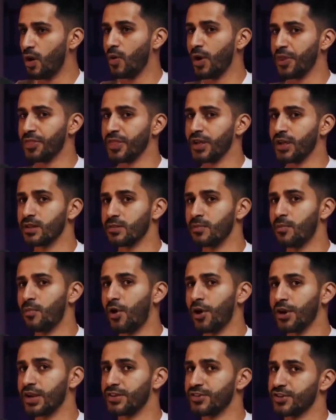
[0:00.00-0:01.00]
Oh, I think the
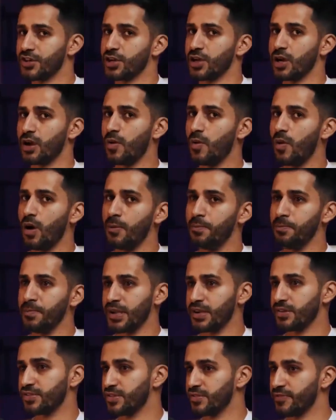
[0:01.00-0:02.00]
market's going to go up
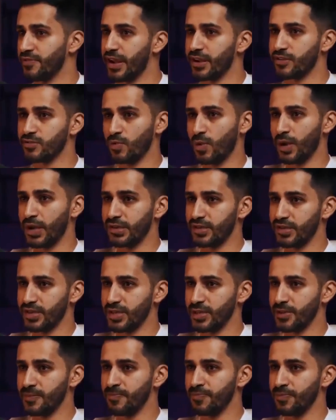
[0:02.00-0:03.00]
because of X, Y, and
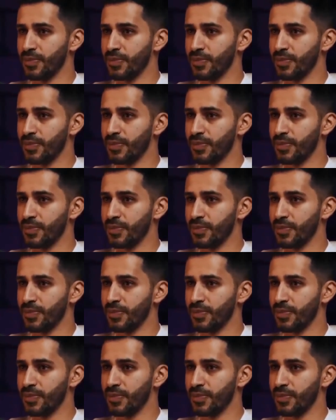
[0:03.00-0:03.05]
Z.